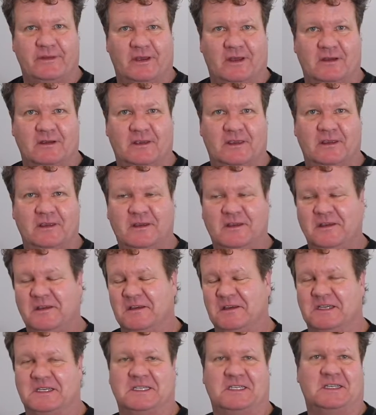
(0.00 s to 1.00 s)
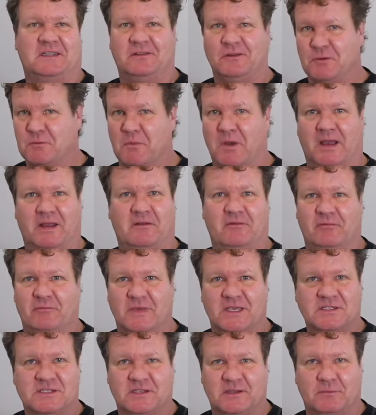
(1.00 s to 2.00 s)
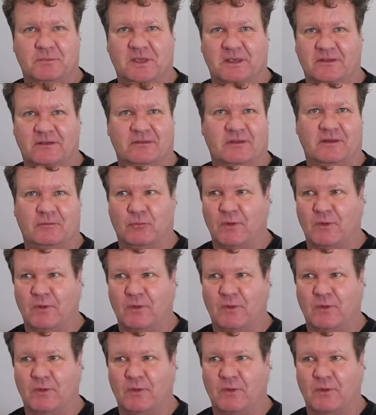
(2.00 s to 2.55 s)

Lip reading: dunk, you might have missed it because the